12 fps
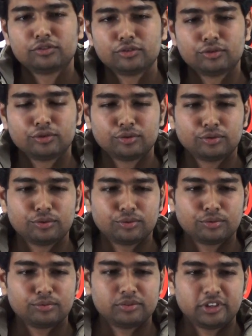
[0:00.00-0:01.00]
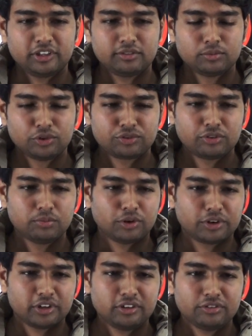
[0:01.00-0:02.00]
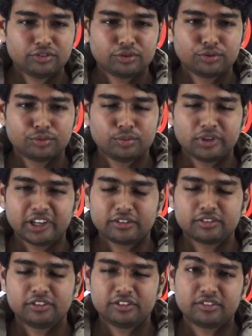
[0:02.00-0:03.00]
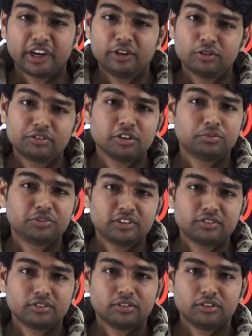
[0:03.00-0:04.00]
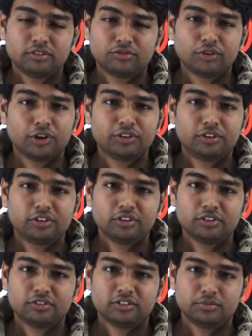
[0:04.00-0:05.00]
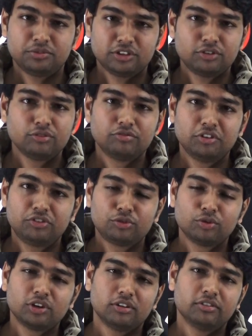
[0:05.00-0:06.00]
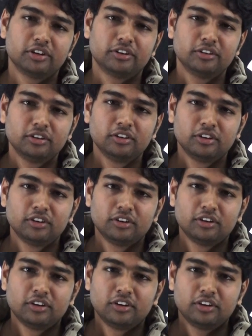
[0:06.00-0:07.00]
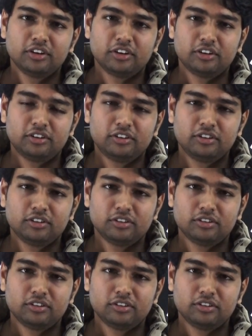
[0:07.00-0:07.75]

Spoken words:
So that's most important. So like, decide your subjects, what subject you wish to cover, and